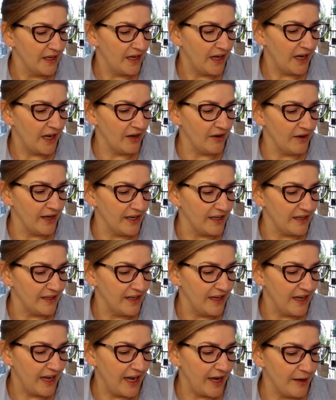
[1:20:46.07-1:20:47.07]
all right,
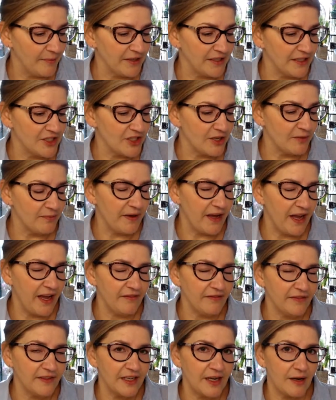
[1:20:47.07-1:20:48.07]
I'm going to jump
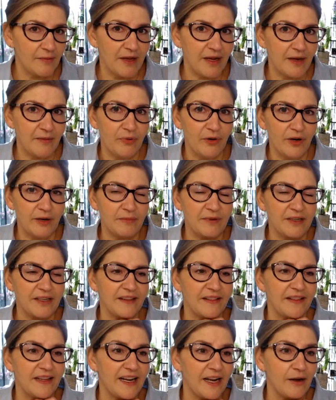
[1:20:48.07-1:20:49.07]
off, get on my appointment,
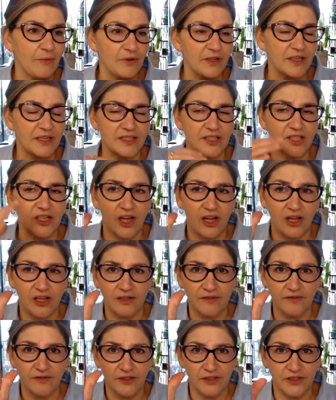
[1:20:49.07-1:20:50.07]
and then I will get to all
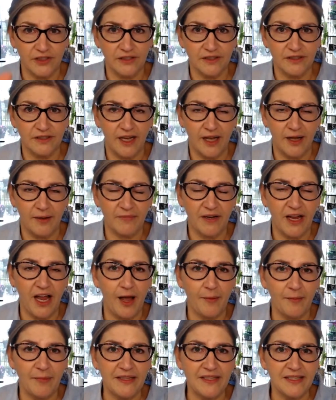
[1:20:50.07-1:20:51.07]
of your
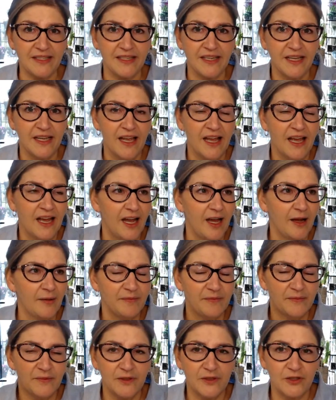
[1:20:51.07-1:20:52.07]
comments
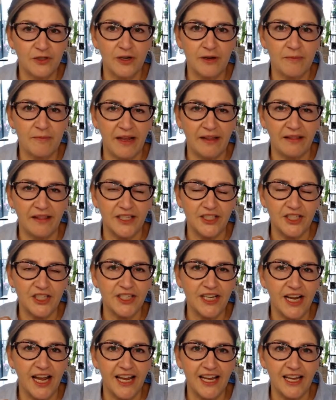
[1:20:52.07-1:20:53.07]
during my
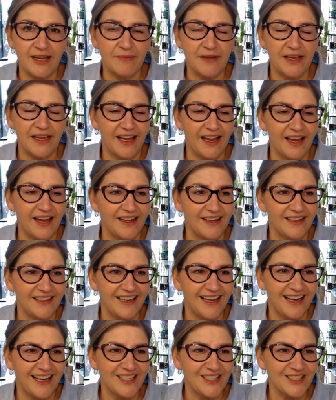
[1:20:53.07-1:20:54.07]
lunchtime. And
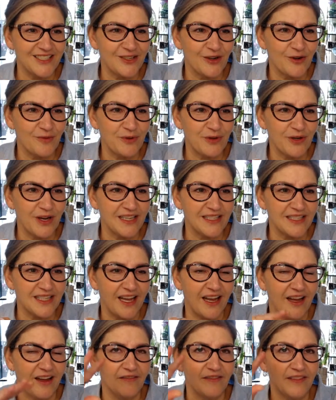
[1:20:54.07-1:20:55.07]
I just hope you guys
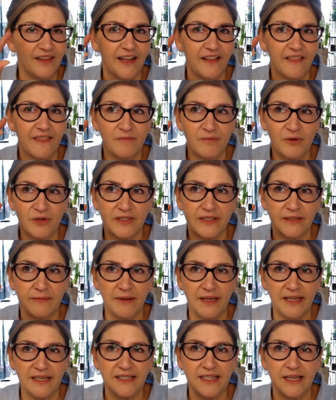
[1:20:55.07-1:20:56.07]
have like the most
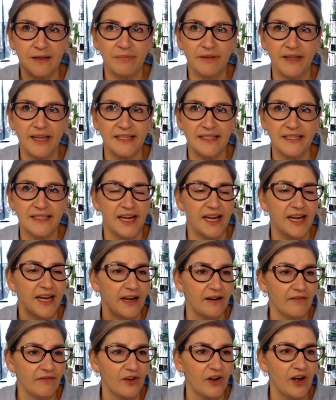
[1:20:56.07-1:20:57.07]
amazing, blessed day
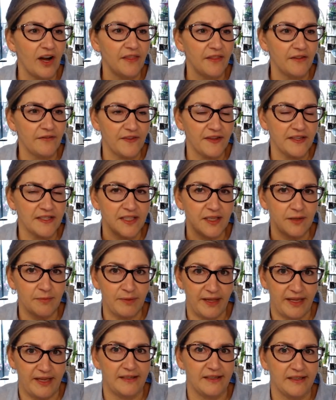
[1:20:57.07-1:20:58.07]
ever on the face of the
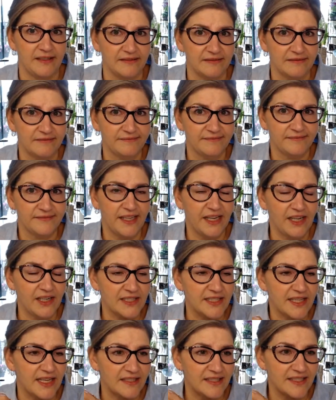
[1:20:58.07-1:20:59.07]
planet. How does
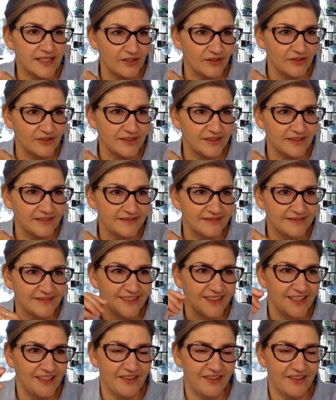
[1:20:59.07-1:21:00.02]
that sound? All